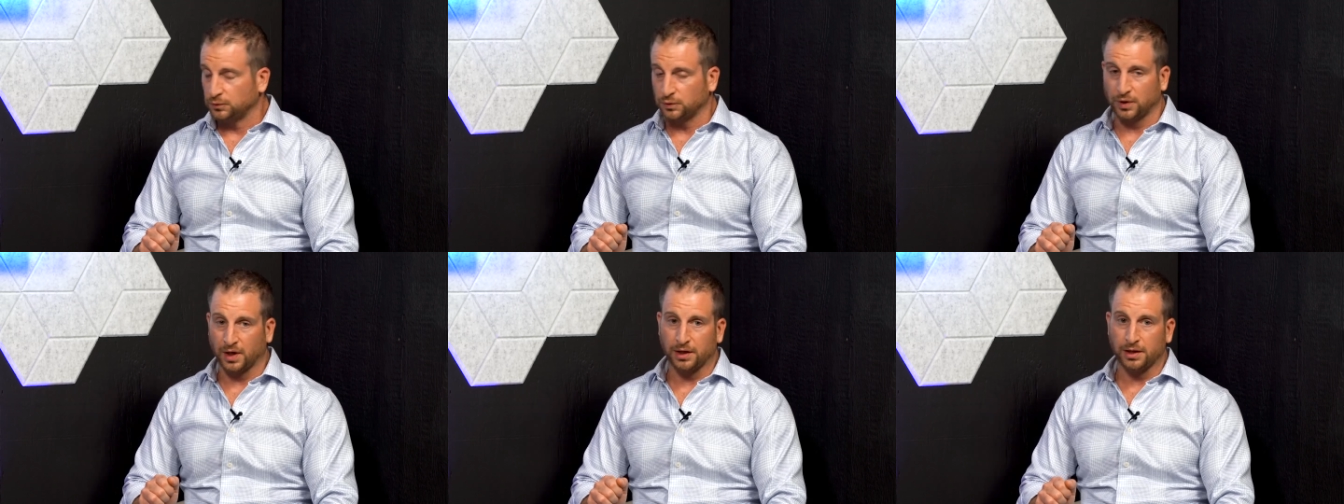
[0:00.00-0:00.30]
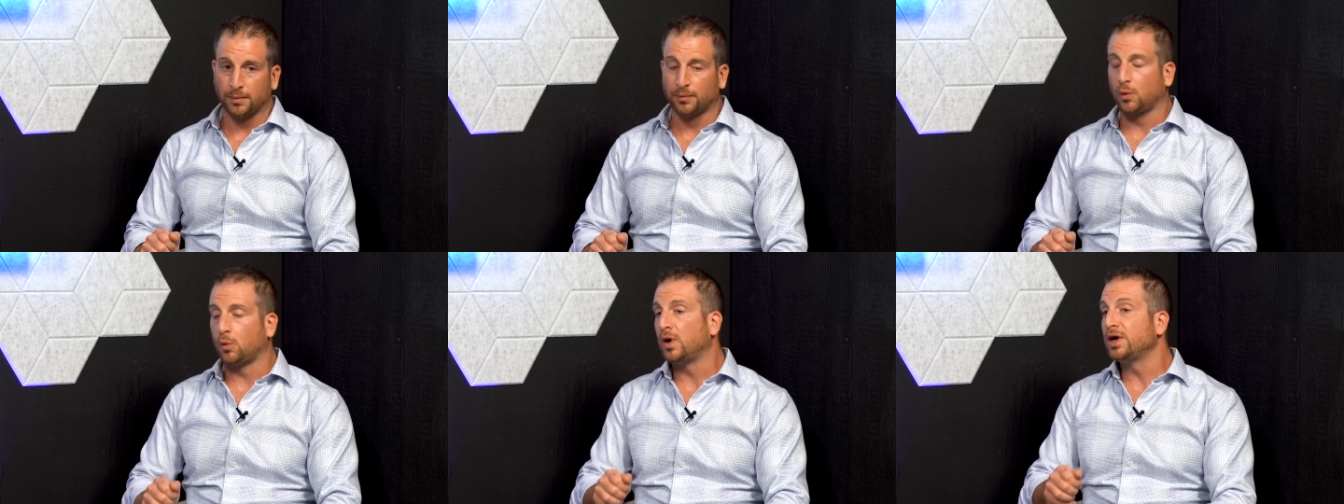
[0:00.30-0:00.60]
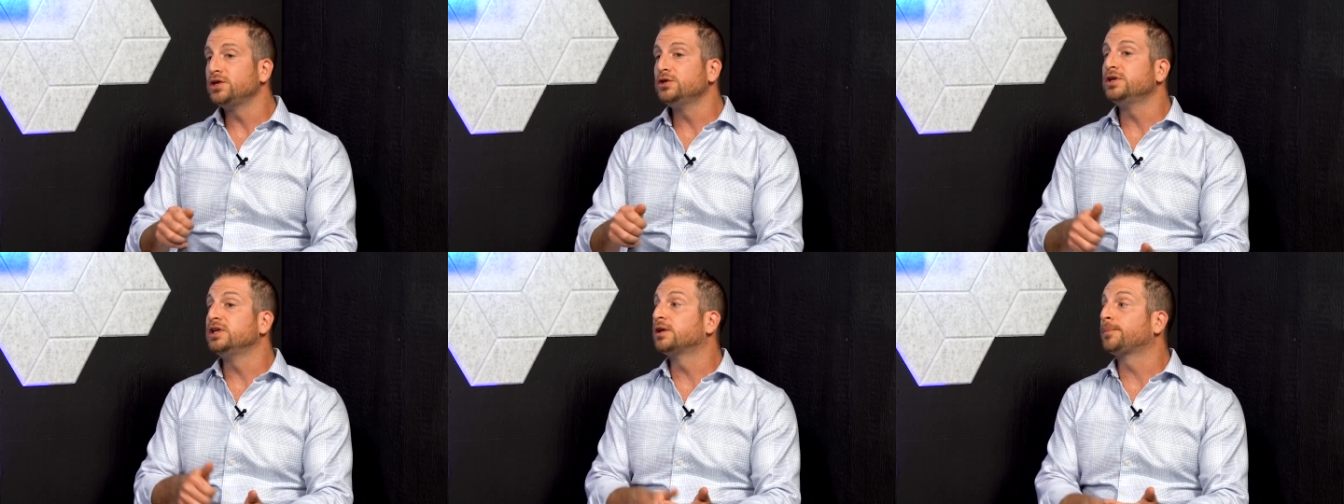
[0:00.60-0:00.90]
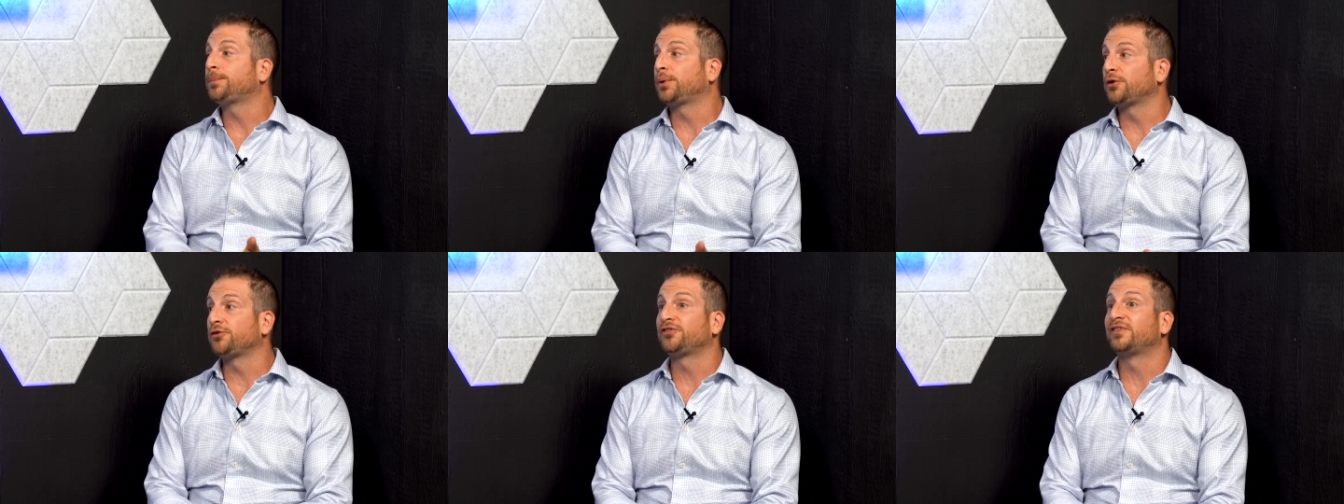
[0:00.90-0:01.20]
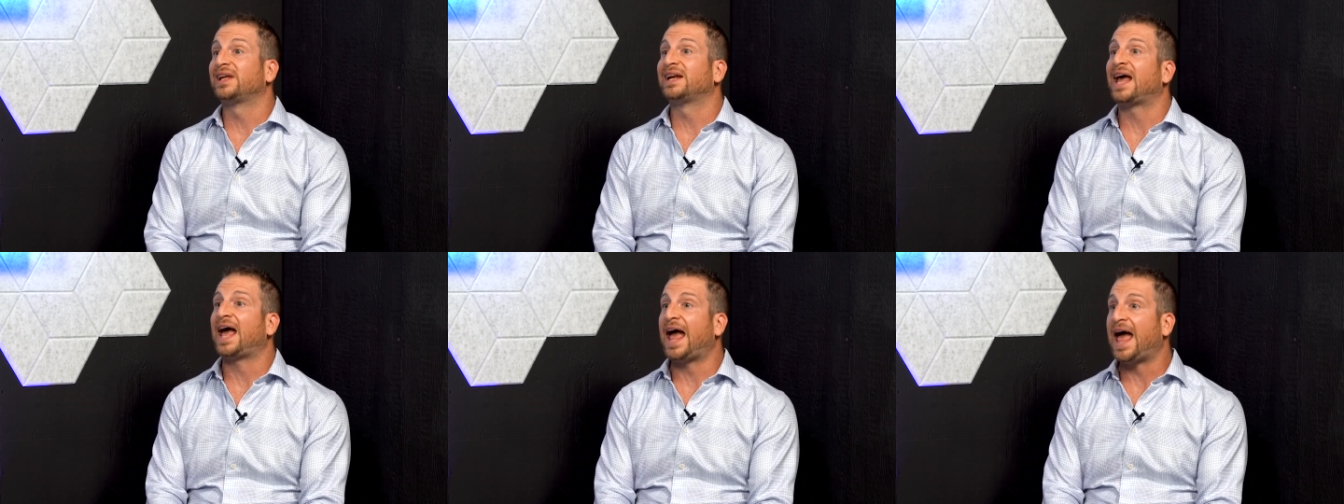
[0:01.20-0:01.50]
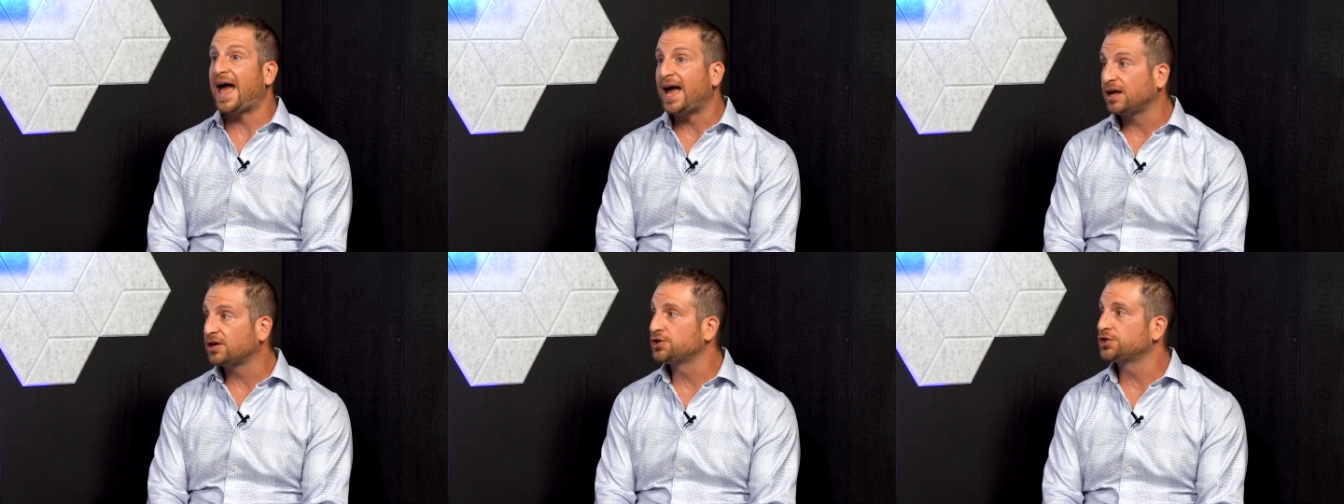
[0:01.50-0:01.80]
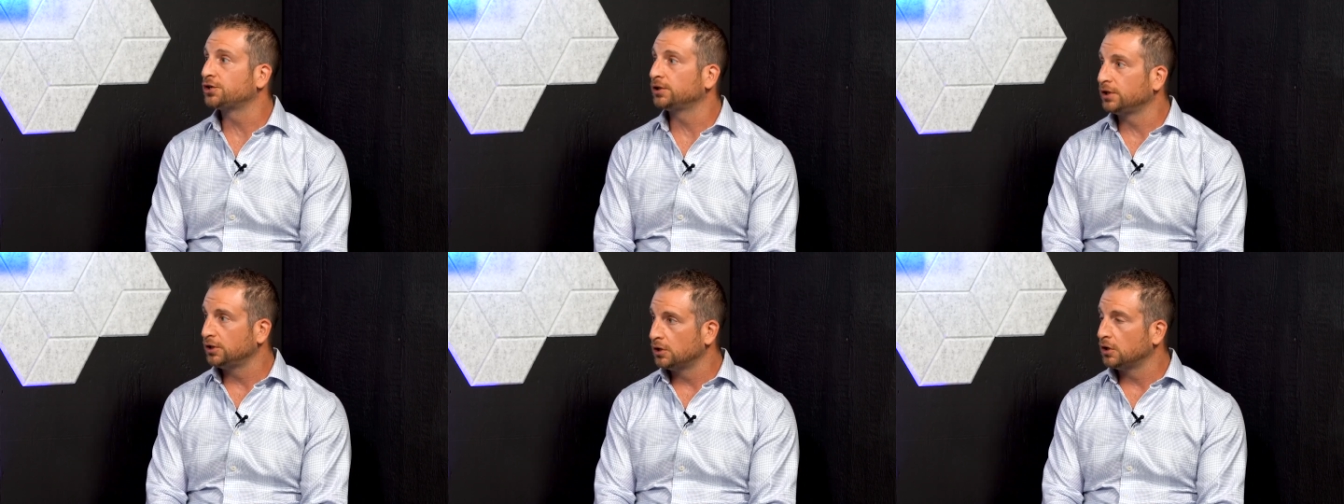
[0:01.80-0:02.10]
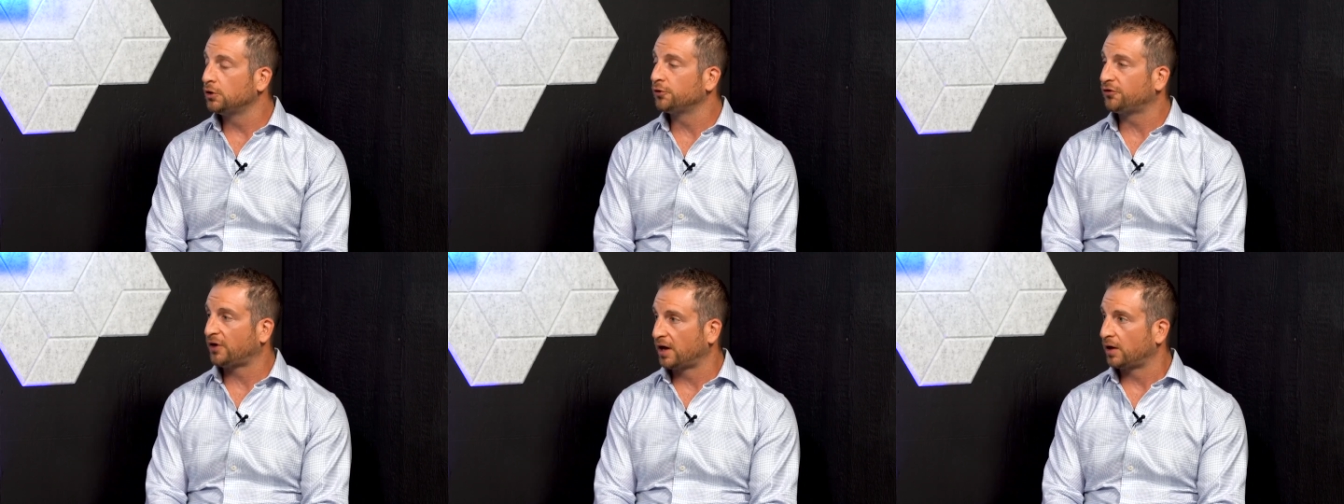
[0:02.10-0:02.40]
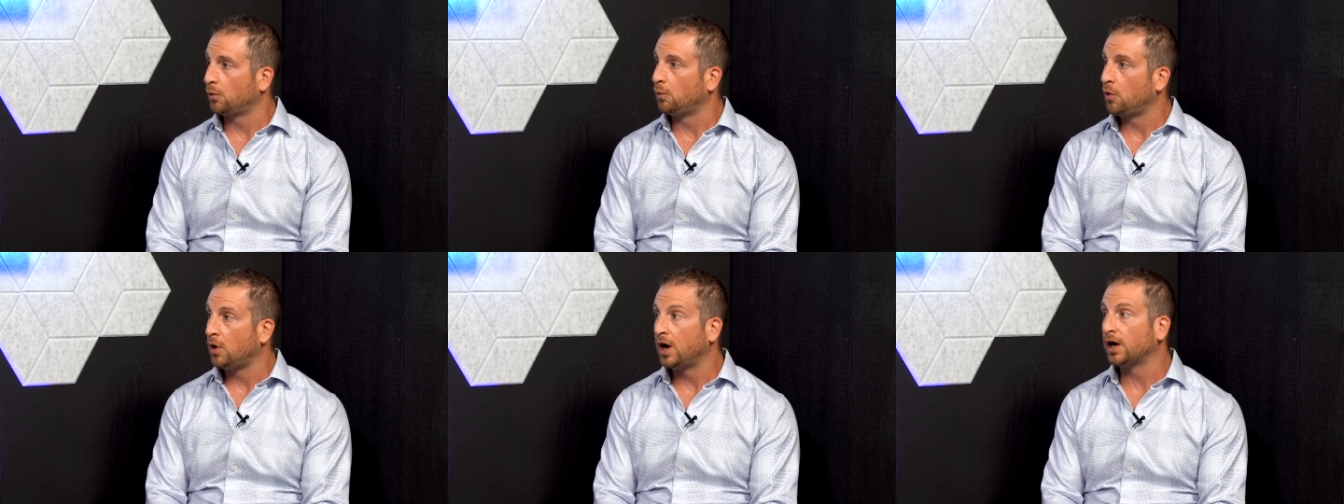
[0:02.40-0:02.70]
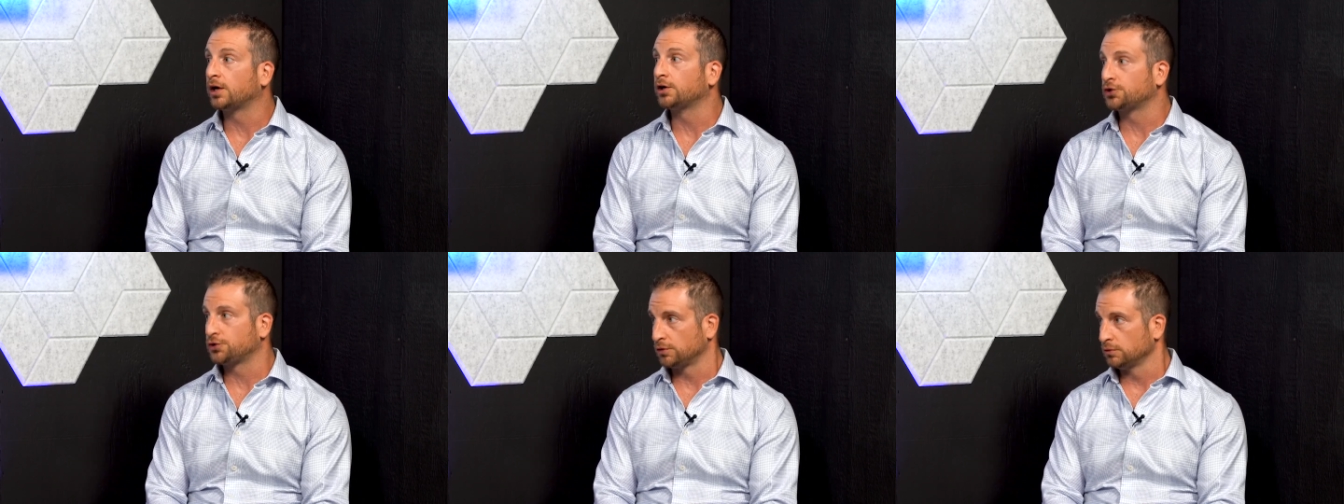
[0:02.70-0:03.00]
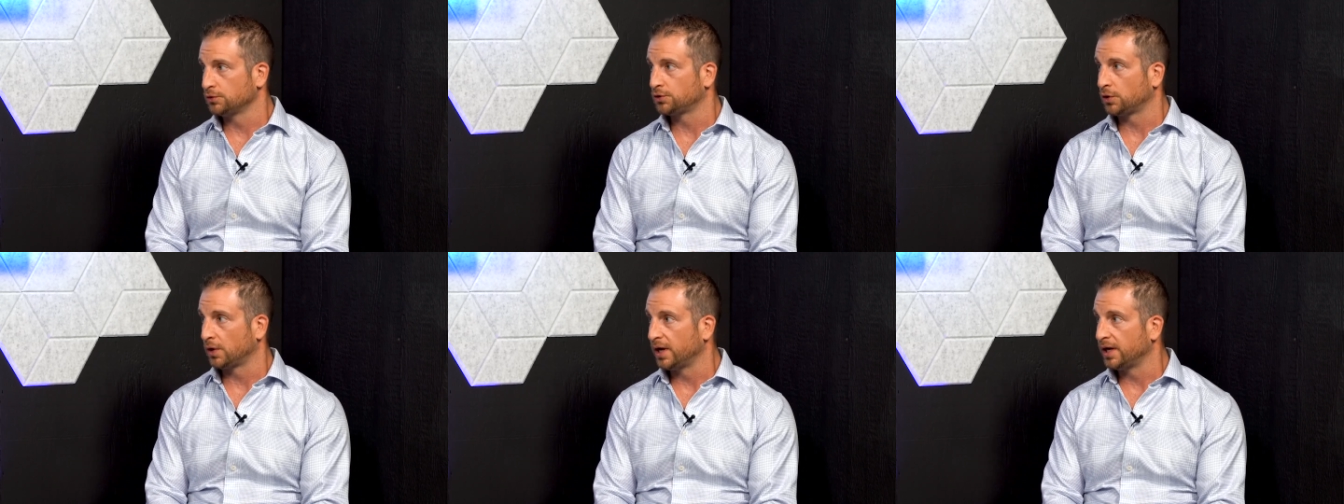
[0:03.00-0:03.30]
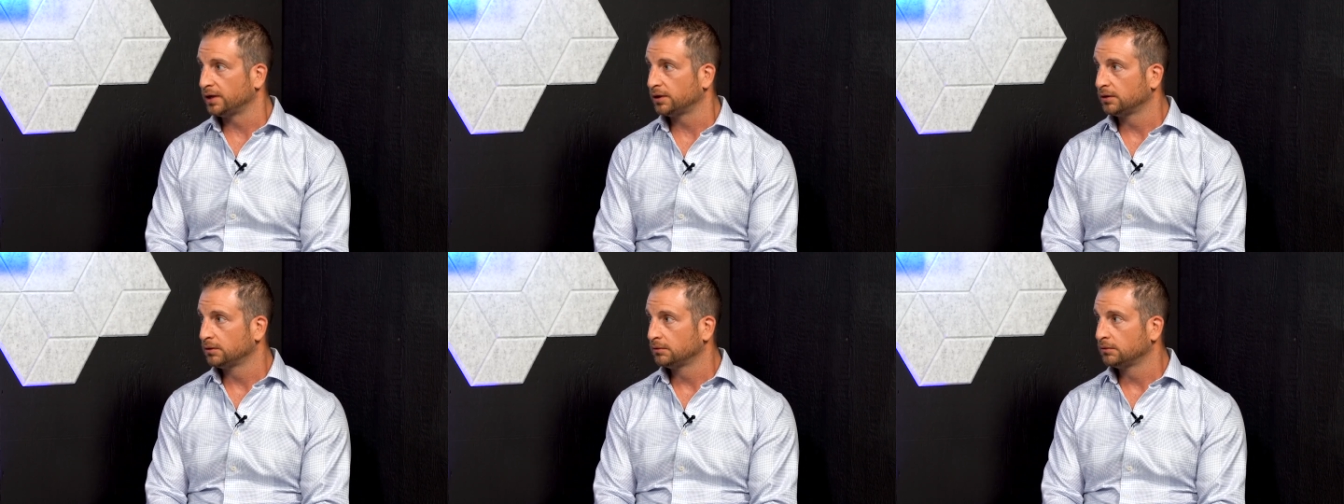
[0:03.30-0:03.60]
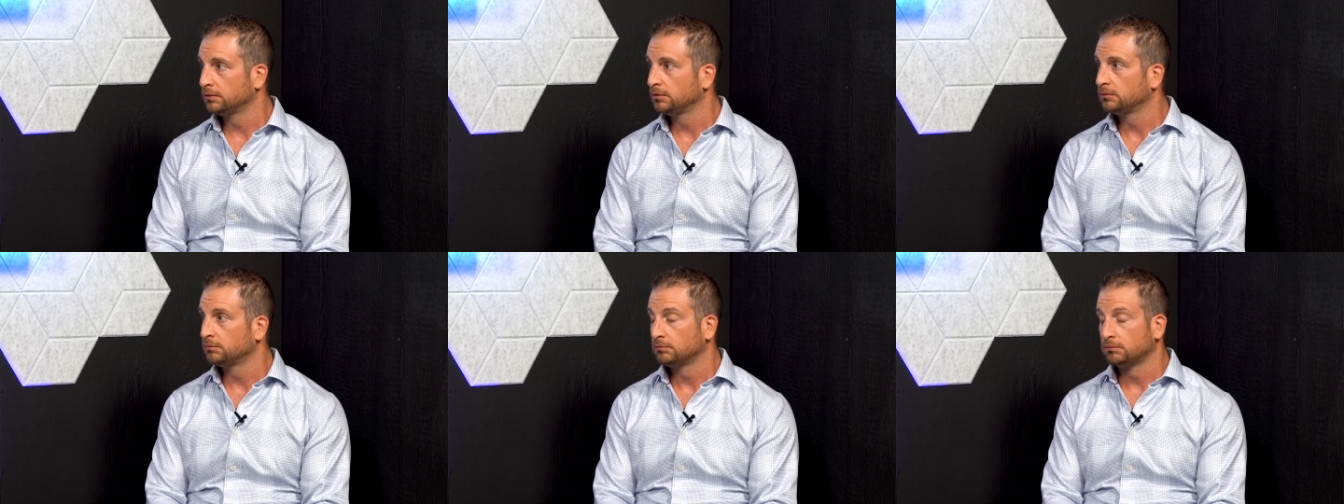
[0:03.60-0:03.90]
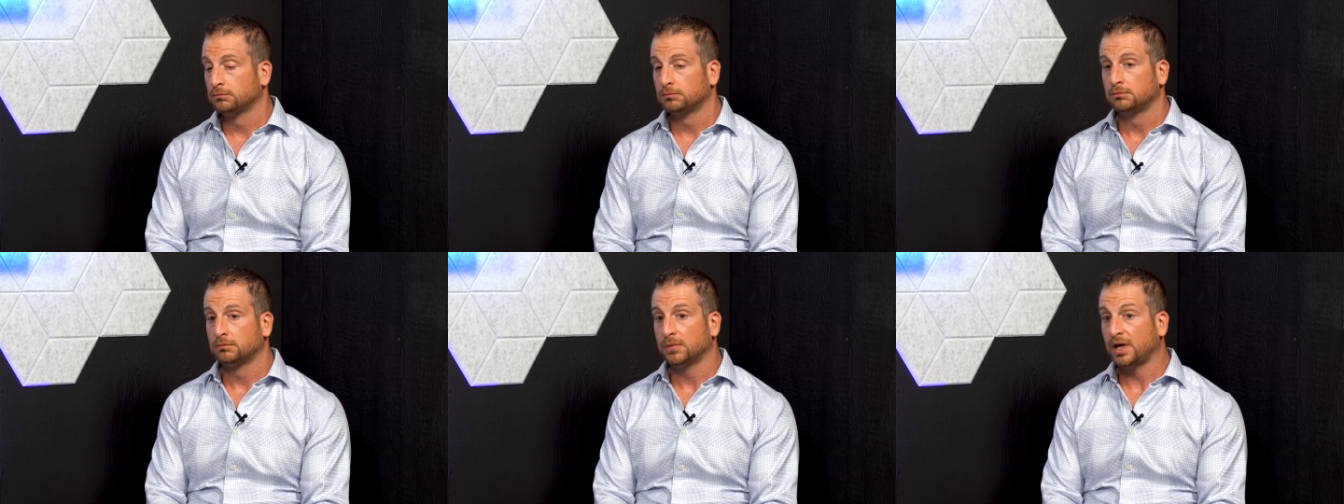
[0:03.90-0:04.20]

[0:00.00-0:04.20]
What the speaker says: Okay, number one, you need a person that actually knows how to walk a true trade. Mm-hmm.